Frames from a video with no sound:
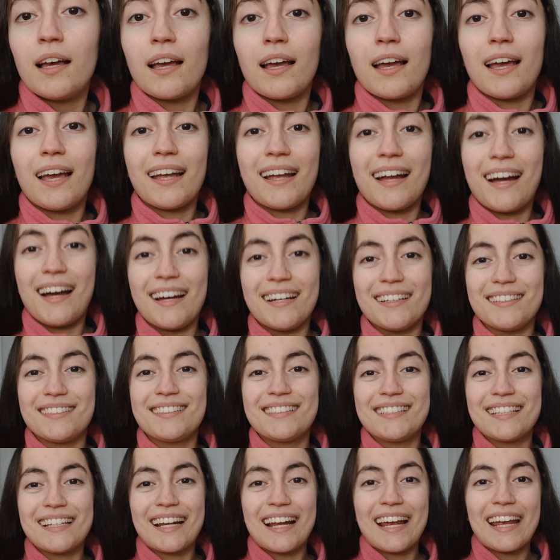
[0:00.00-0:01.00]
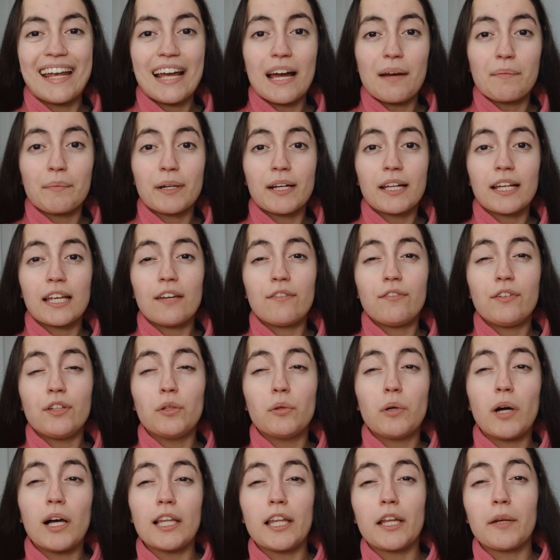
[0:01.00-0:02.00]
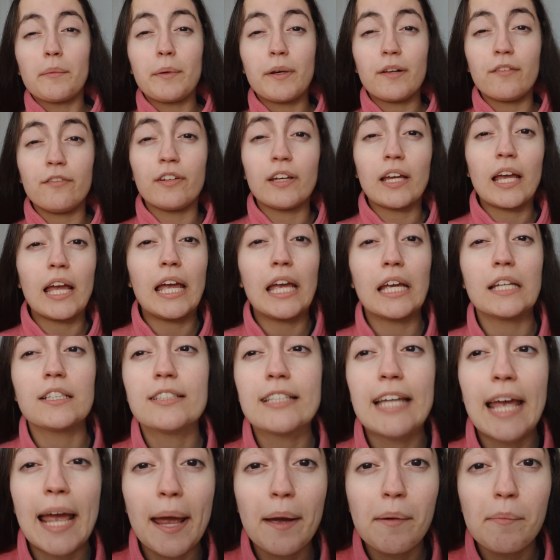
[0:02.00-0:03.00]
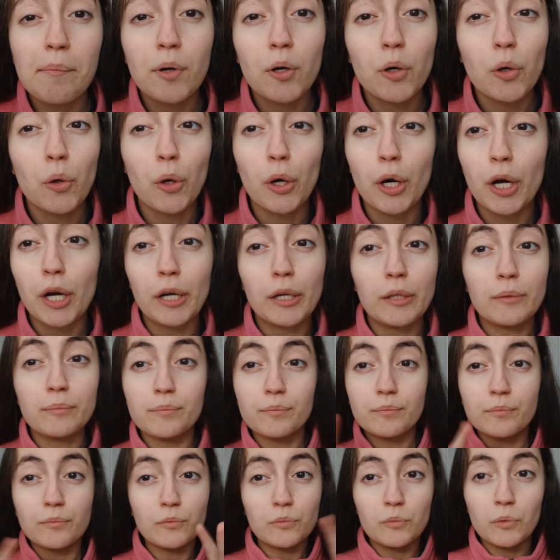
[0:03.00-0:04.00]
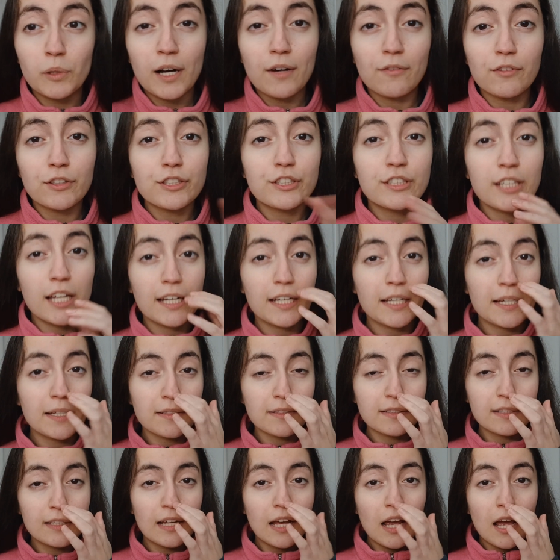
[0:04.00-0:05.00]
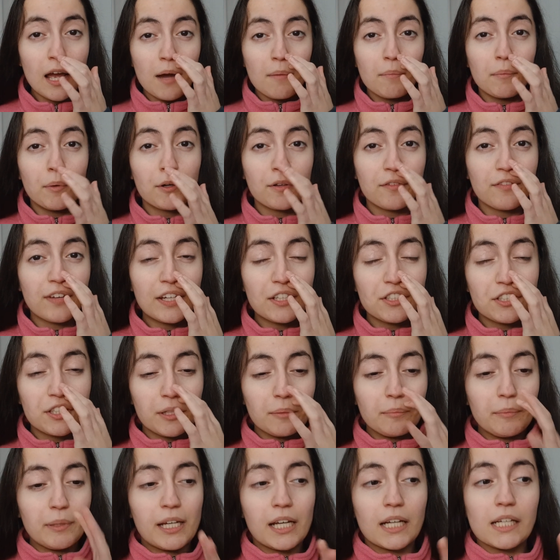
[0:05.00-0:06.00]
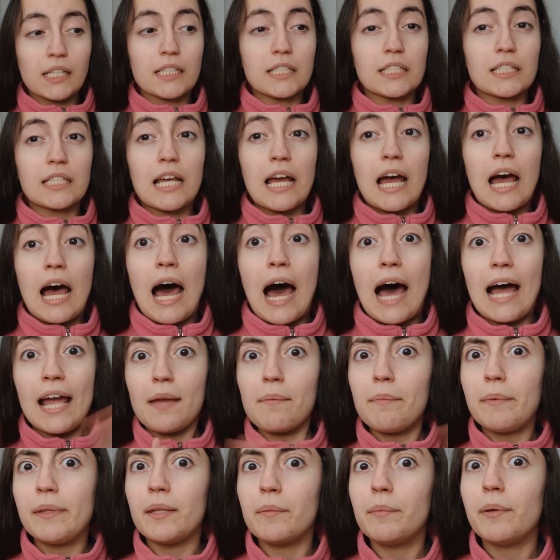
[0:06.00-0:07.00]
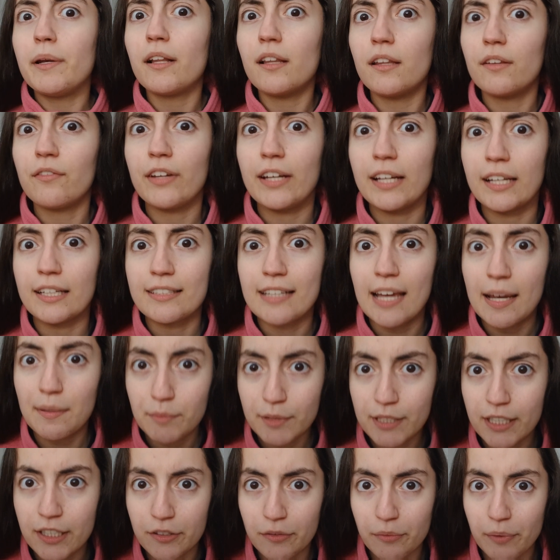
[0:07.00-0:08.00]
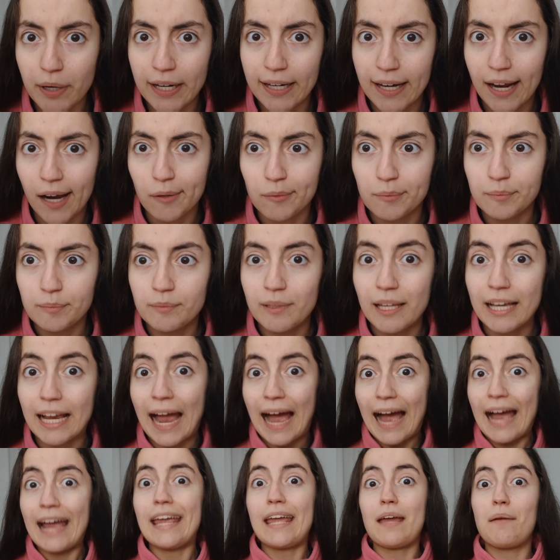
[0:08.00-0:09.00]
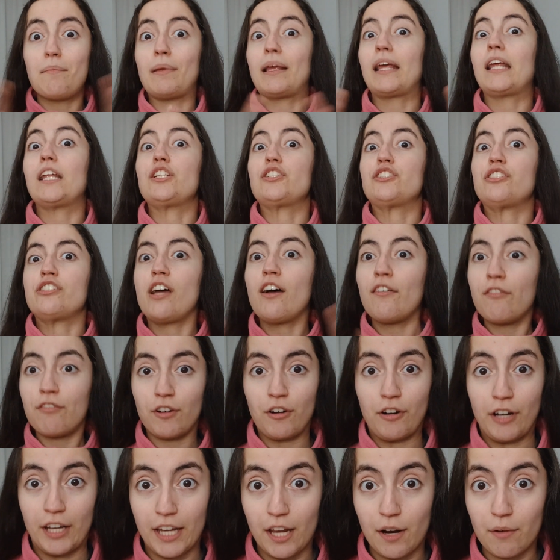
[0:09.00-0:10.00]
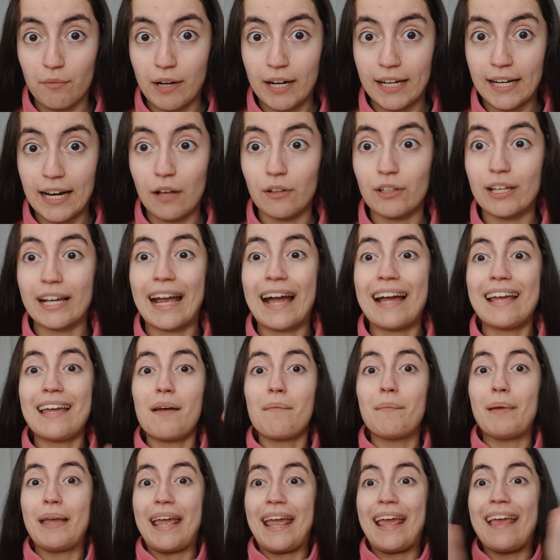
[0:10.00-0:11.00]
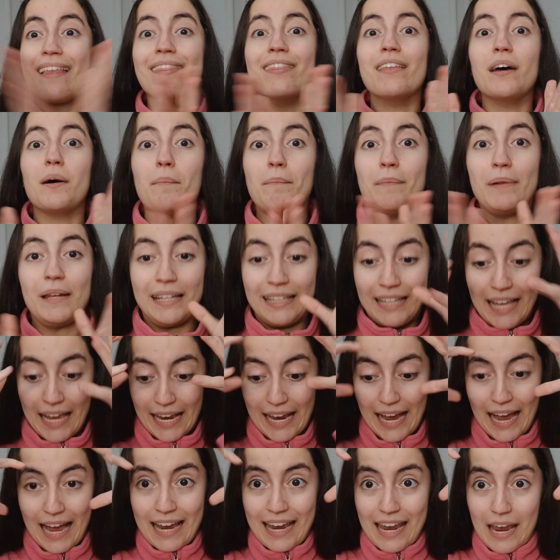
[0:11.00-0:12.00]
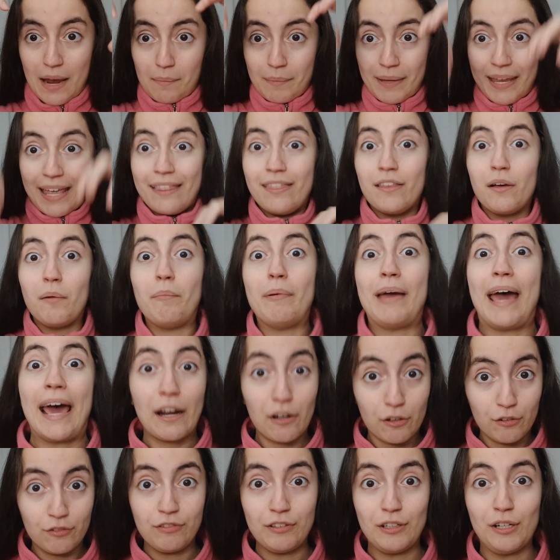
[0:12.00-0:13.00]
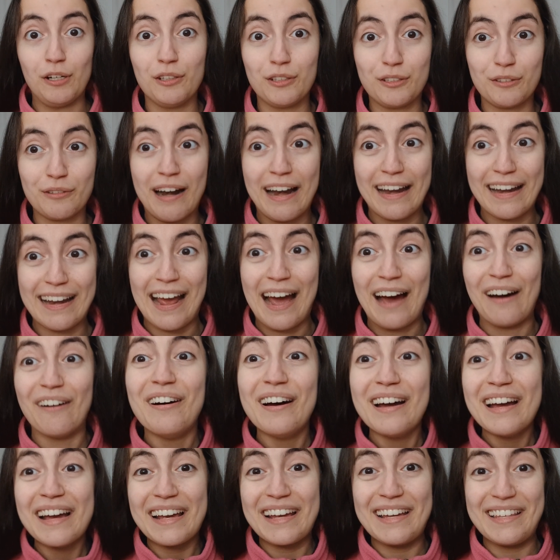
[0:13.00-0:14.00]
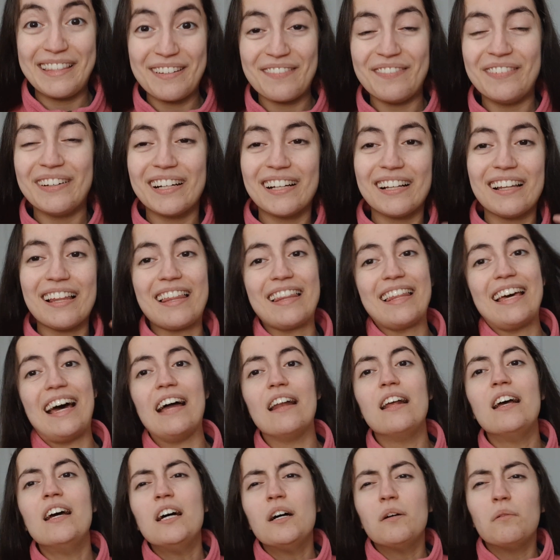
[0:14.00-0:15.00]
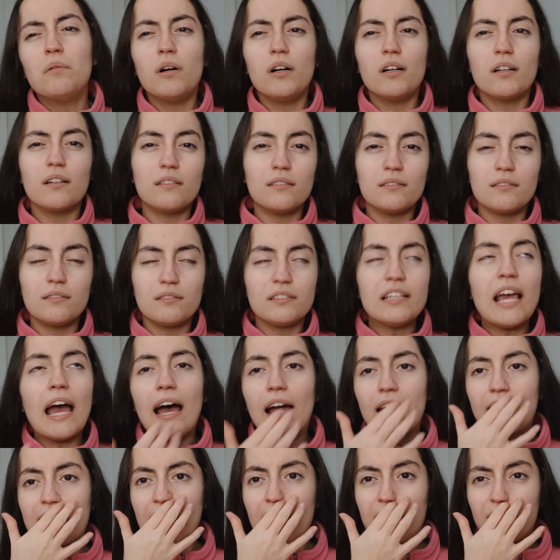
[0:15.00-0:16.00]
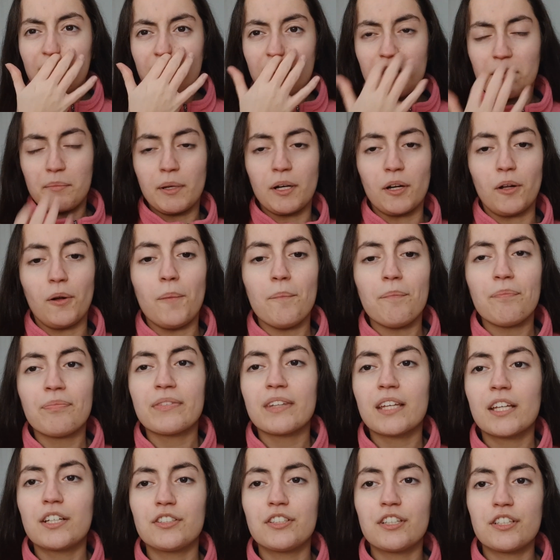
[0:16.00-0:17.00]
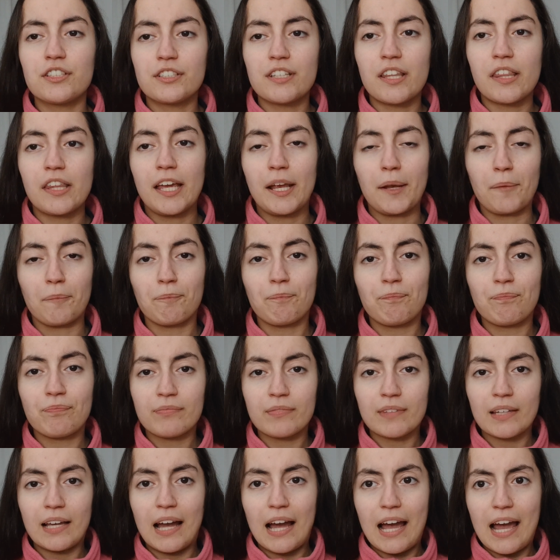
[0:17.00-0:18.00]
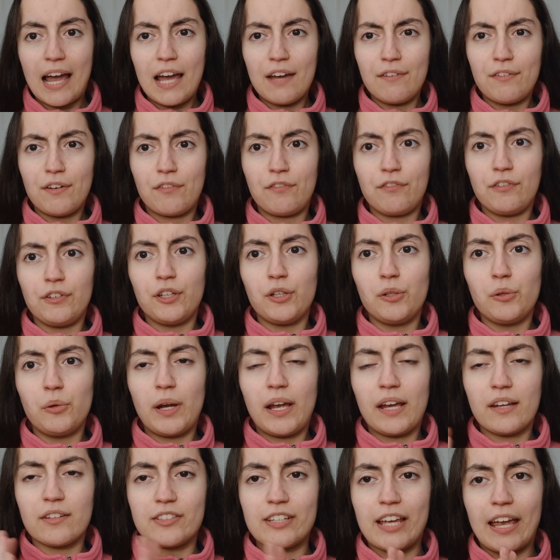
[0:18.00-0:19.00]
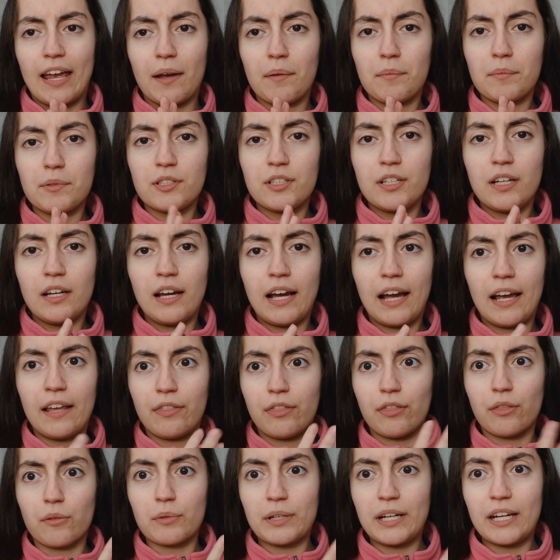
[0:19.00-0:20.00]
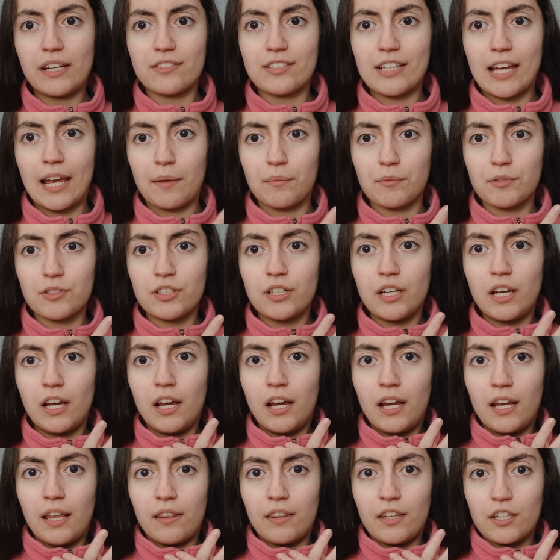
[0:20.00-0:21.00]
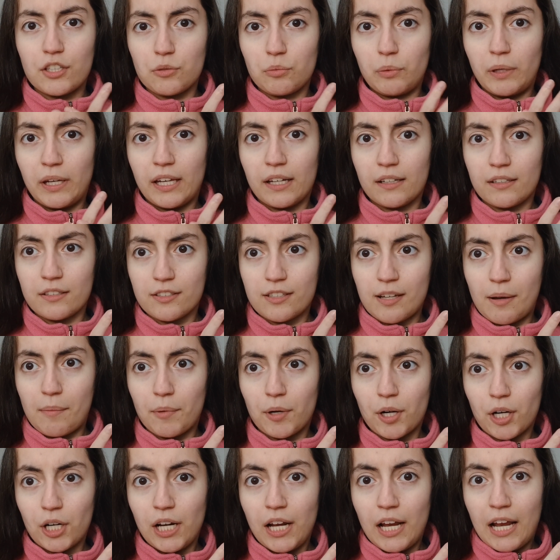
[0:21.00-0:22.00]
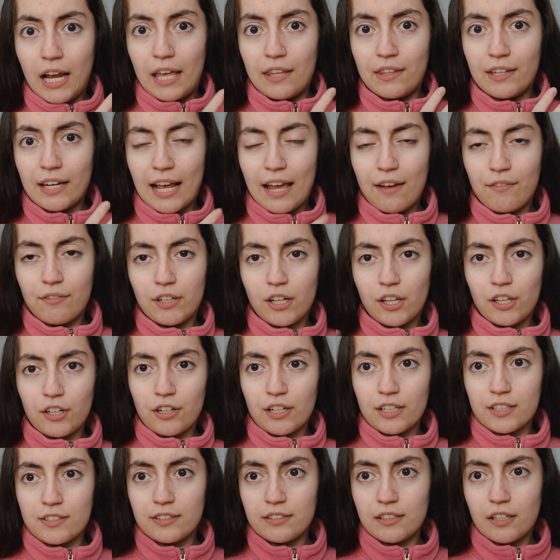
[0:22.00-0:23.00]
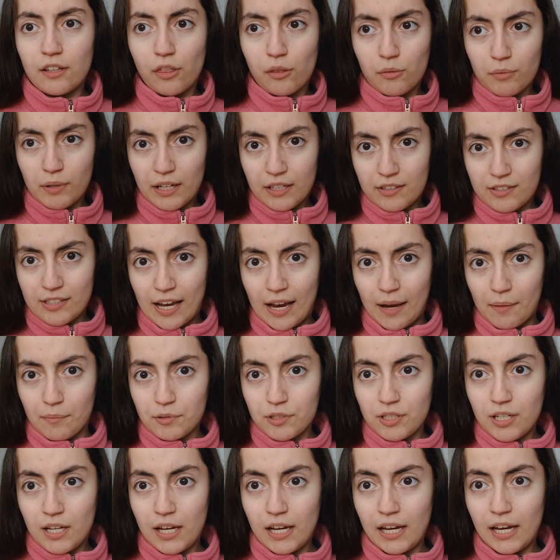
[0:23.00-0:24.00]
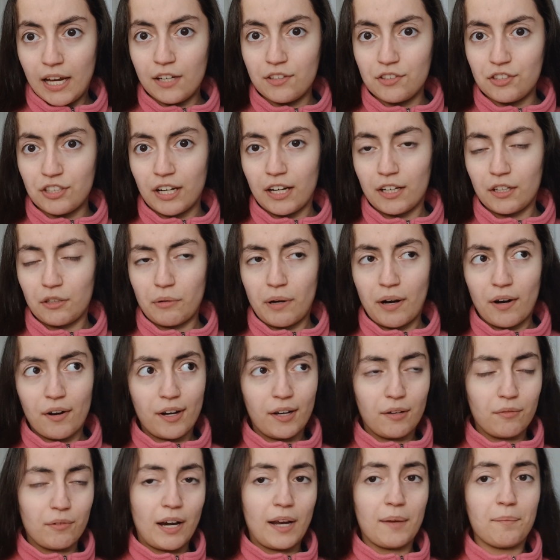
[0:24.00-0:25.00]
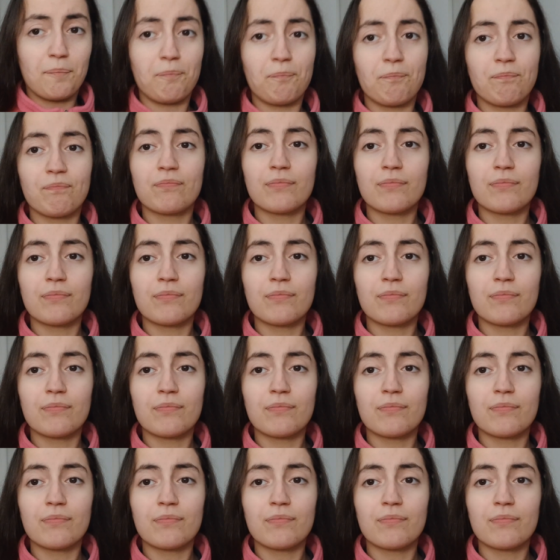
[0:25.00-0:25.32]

Hey guys, today I'm going to give you a little bit of exam or whatever studies motivation because I am in the middle of an exam season right now. Like I am suffering it right now. I am in the battlefield right now in the middle of that. Well, yeah, kind of in the middle. Cuz here's the thing. I have a few exams. I had 3 exams this week in December, and then I have another 3 exams in January, right?